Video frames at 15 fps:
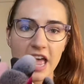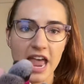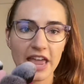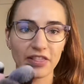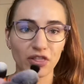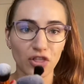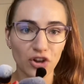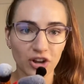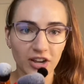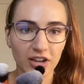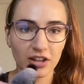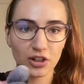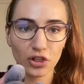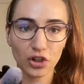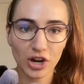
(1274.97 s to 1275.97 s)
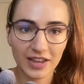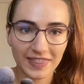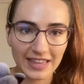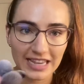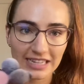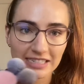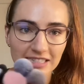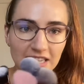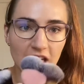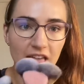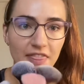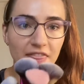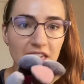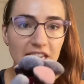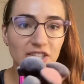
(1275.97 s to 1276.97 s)
and look at these.
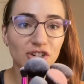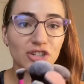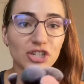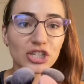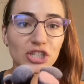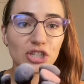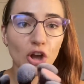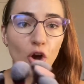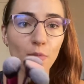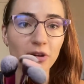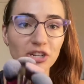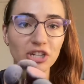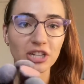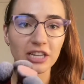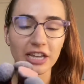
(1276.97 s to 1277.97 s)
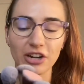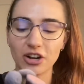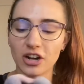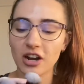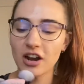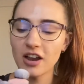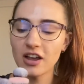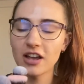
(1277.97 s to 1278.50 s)
These are so much cleaner.